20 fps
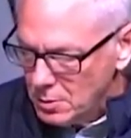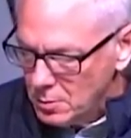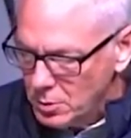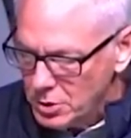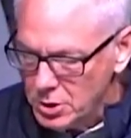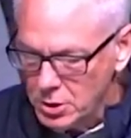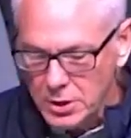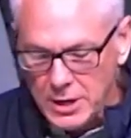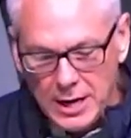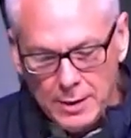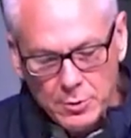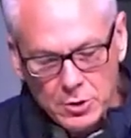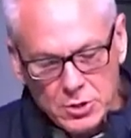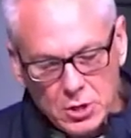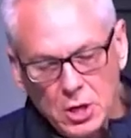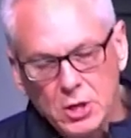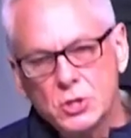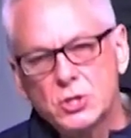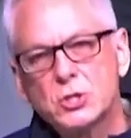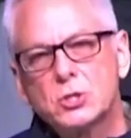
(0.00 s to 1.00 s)

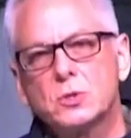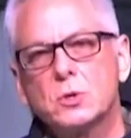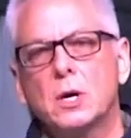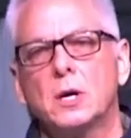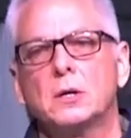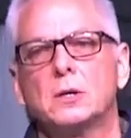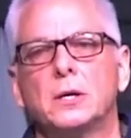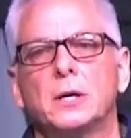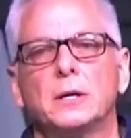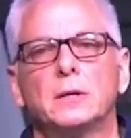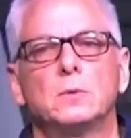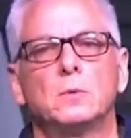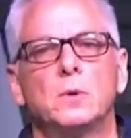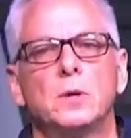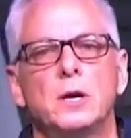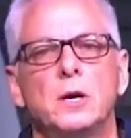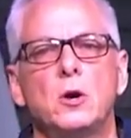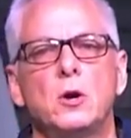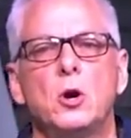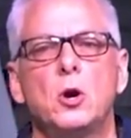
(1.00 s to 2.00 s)
are struggling,
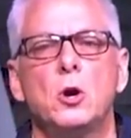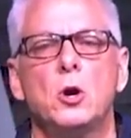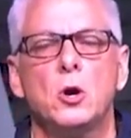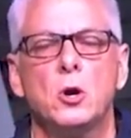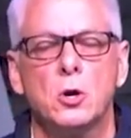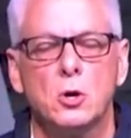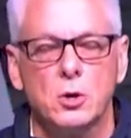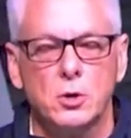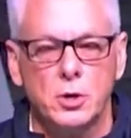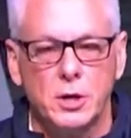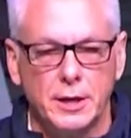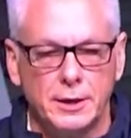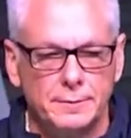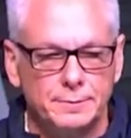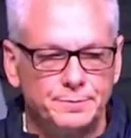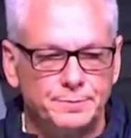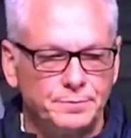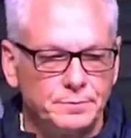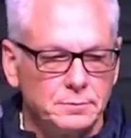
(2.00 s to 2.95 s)
when they're hurting,